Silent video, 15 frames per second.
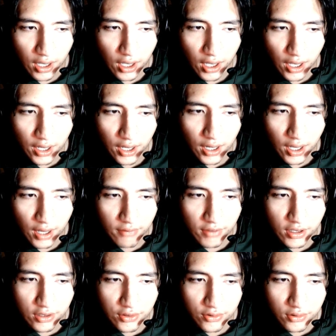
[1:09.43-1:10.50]
and a
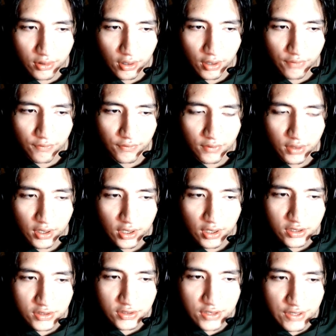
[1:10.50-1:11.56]
value of
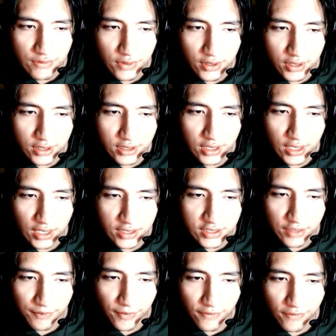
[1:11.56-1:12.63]
0 indicates a
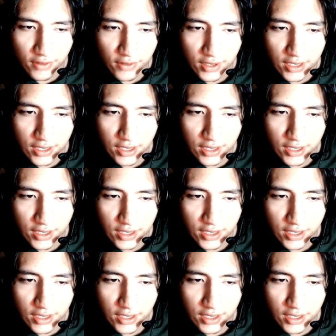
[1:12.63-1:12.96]
perfectly